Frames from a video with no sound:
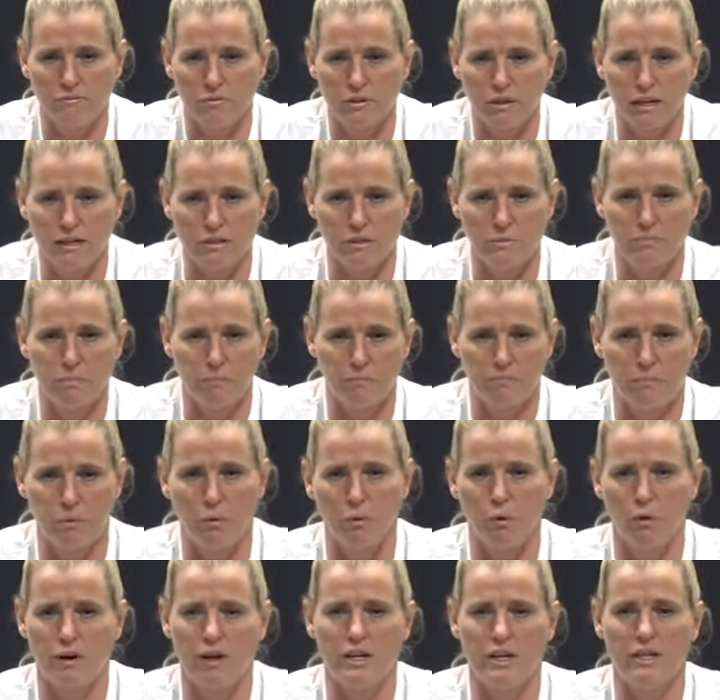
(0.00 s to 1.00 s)
as
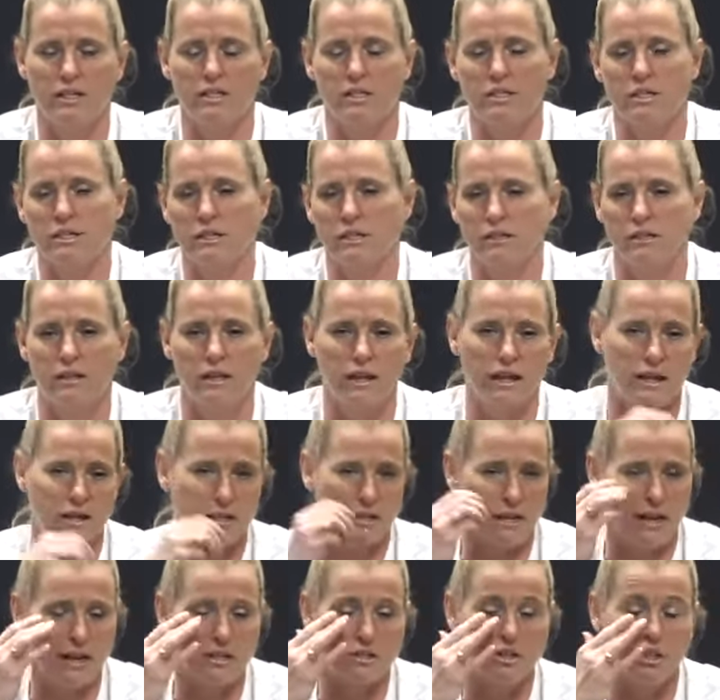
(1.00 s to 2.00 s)
poised and
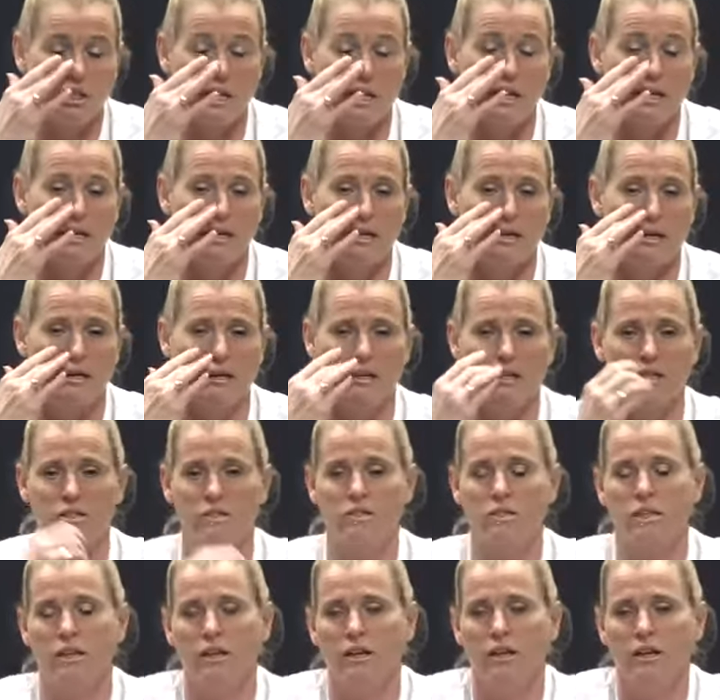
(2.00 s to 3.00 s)
as she is,